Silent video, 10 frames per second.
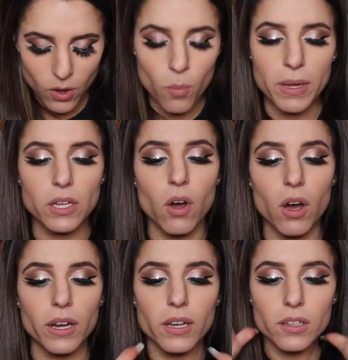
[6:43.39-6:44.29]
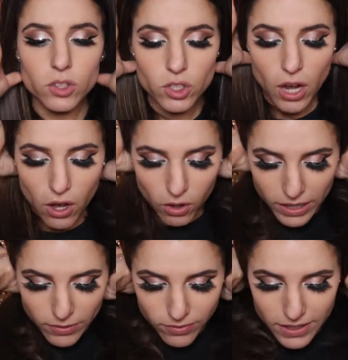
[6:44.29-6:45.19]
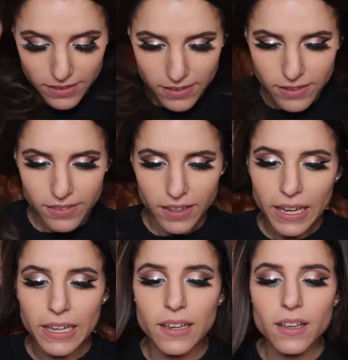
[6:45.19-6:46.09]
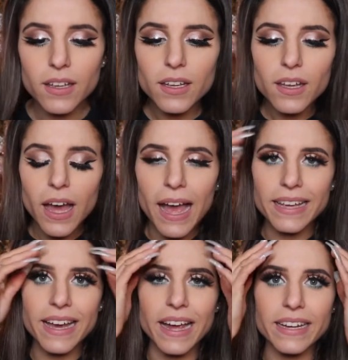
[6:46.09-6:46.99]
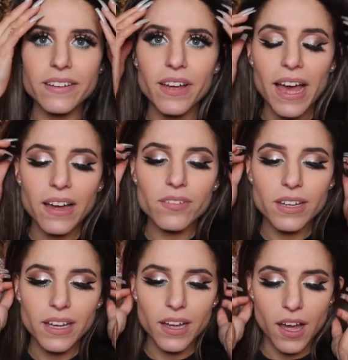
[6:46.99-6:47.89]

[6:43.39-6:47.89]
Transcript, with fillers: oh my god, y'all, if this is like, I kind of have